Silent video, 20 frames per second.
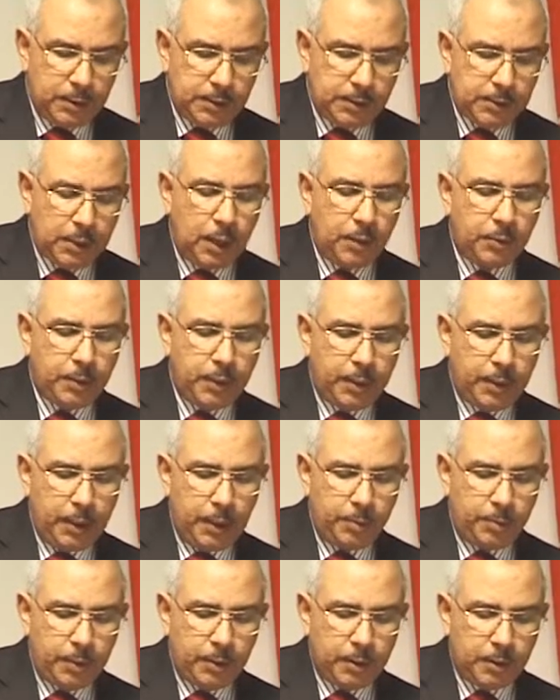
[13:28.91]
Saudi
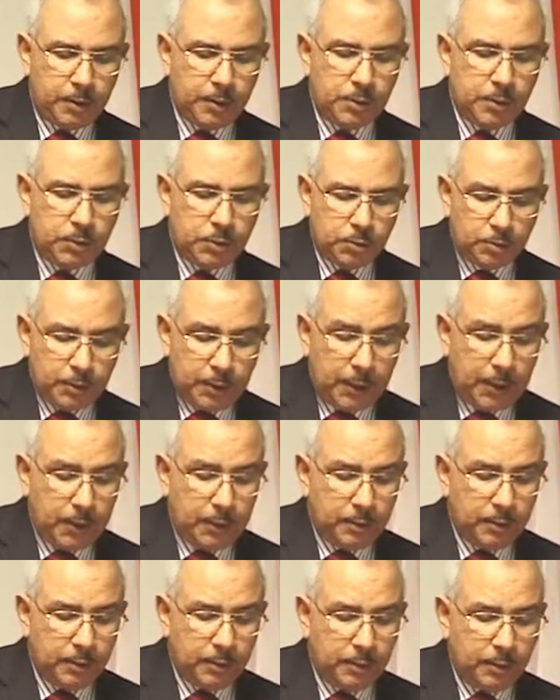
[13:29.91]
Arabia,
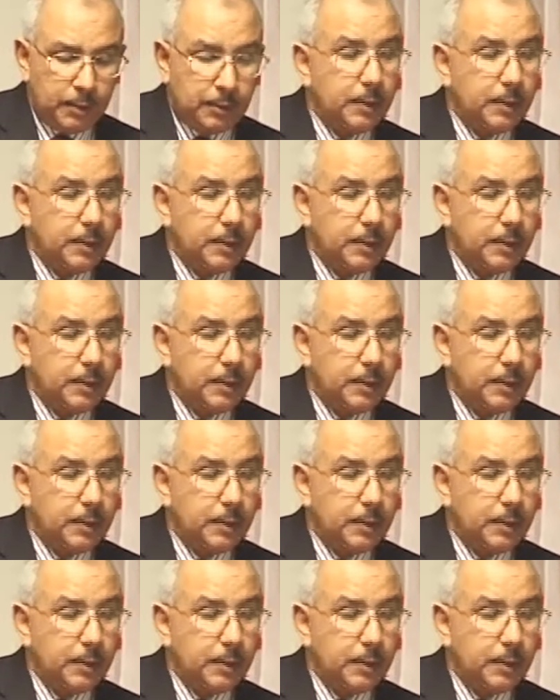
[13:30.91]
Sudan,